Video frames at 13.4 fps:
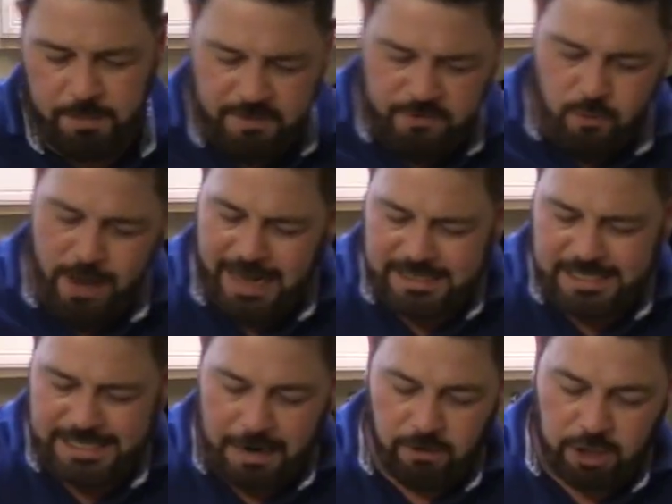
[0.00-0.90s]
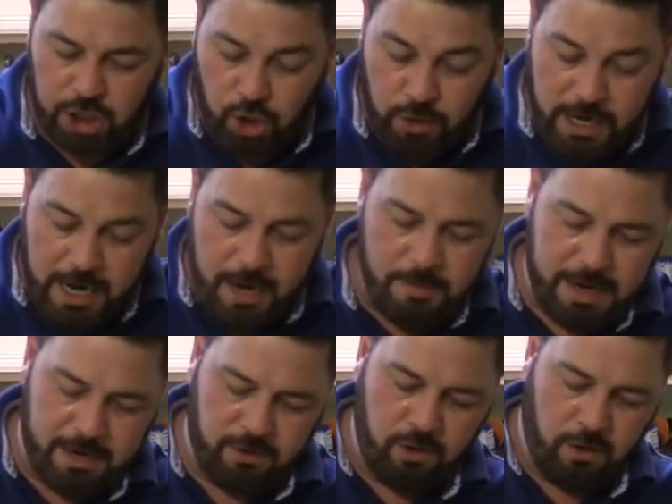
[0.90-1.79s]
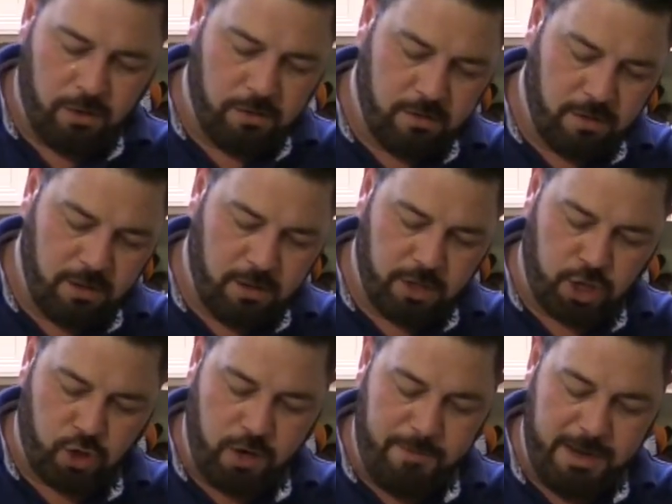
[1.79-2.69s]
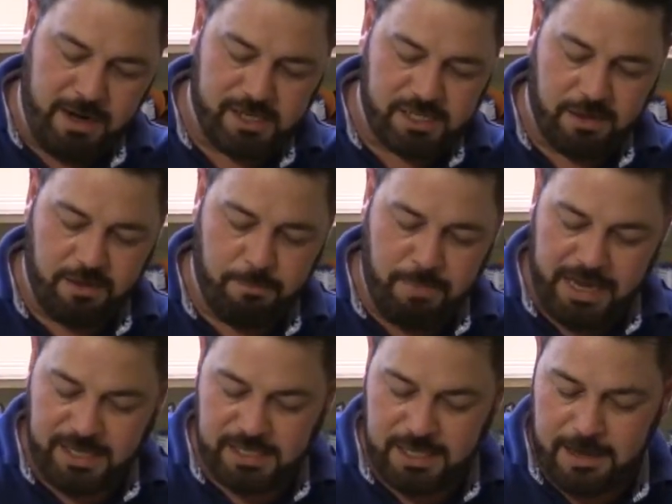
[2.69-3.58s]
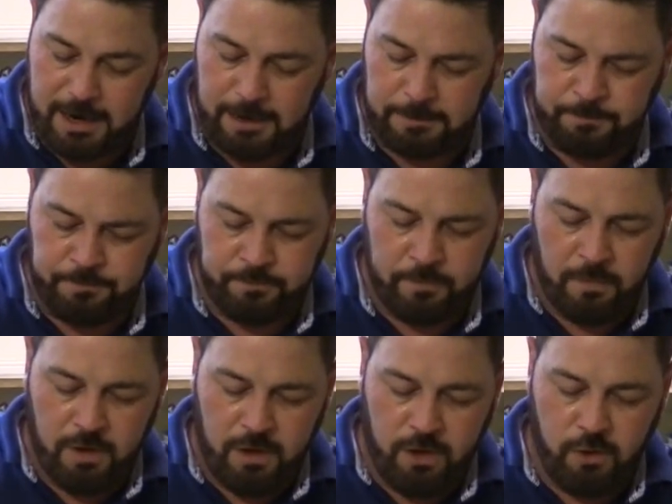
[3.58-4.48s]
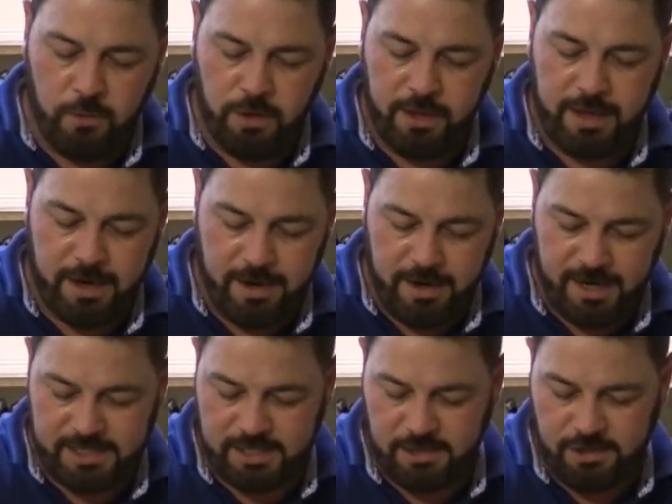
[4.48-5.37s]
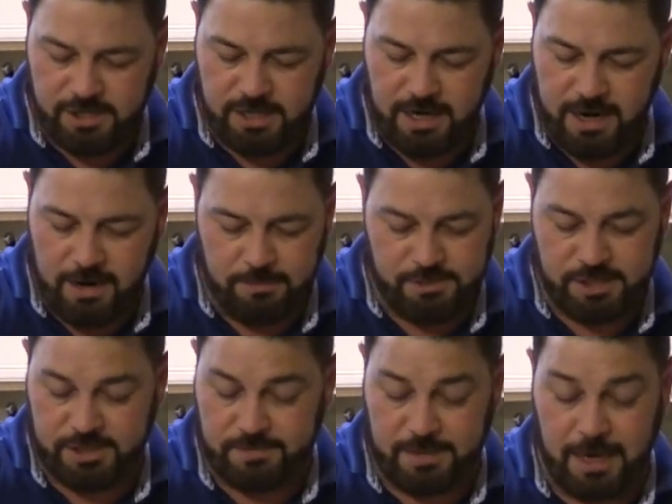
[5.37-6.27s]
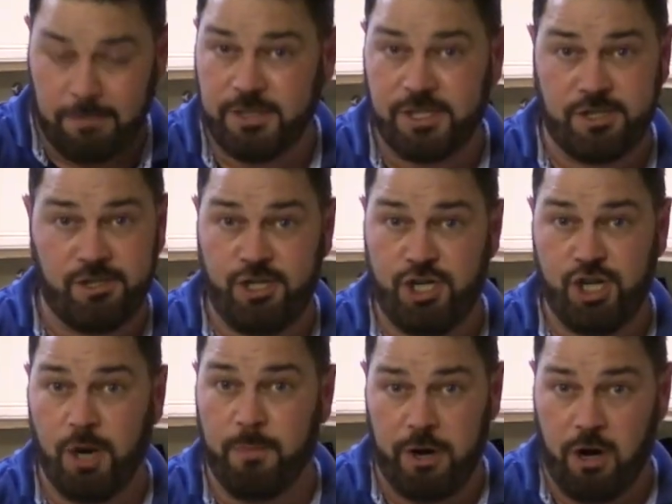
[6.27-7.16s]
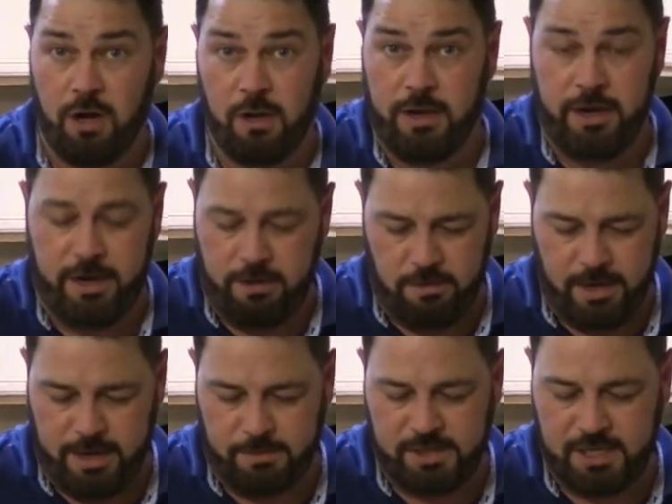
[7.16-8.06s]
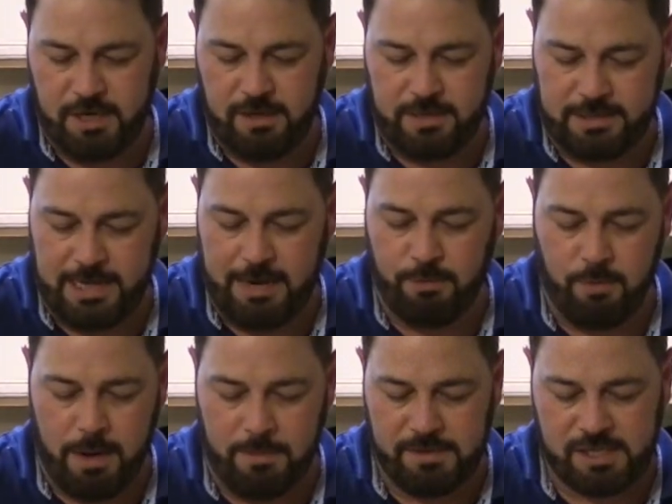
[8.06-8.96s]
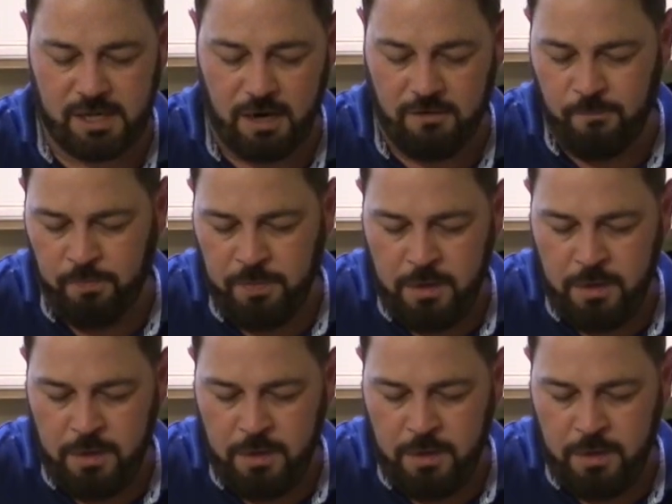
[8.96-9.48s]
And if you add sour cream and a little the creaminess of the beans in there, you really get a nice. So you see now, I'm just jumping all in here like I'm sitting at the table by myself.